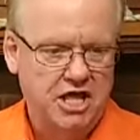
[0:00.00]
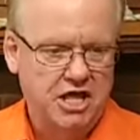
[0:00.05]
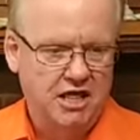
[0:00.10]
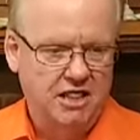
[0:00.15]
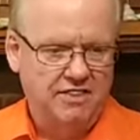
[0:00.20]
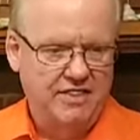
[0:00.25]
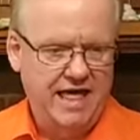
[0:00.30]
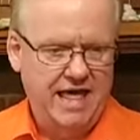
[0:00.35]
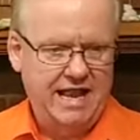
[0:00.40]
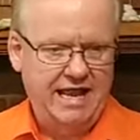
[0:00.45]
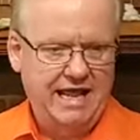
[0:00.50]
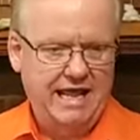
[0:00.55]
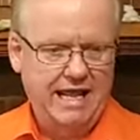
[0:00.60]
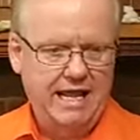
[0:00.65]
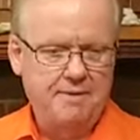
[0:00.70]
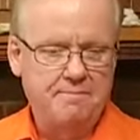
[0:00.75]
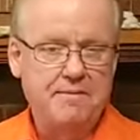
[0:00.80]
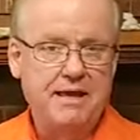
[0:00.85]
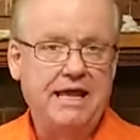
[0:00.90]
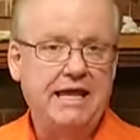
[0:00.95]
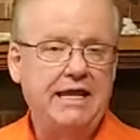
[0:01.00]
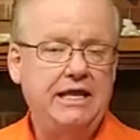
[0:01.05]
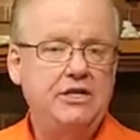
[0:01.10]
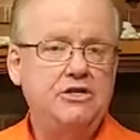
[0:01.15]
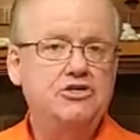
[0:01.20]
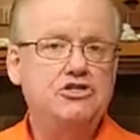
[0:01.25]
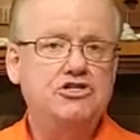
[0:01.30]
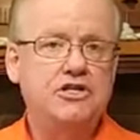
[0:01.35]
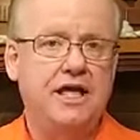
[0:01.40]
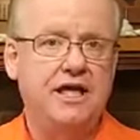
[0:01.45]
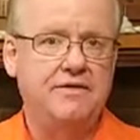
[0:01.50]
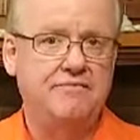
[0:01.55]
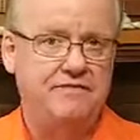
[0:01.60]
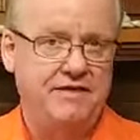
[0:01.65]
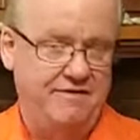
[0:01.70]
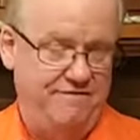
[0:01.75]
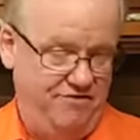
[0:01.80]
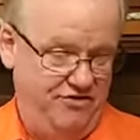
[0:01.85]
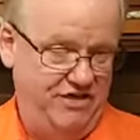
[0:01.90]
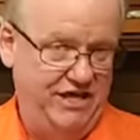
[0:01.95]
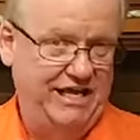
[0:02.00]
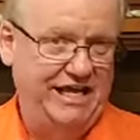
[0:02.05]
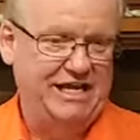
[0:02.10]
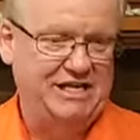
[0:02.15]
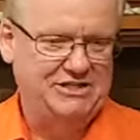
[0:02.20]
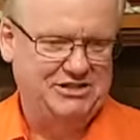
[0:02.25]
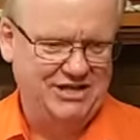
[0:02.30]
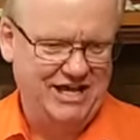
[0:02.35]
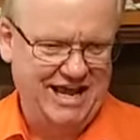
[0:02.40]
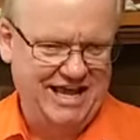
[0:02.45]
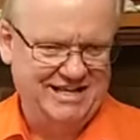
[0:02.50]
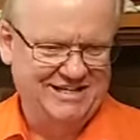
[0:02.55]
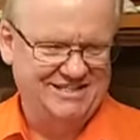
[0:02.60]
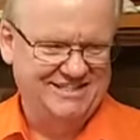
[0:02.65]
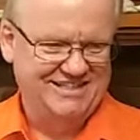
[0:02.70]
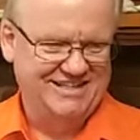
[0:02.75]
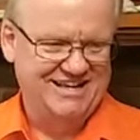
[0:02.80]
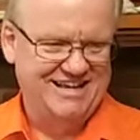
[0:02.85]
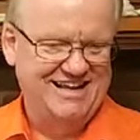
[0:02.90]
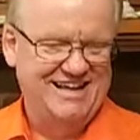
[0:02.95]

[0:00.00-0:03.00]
that He means everything He says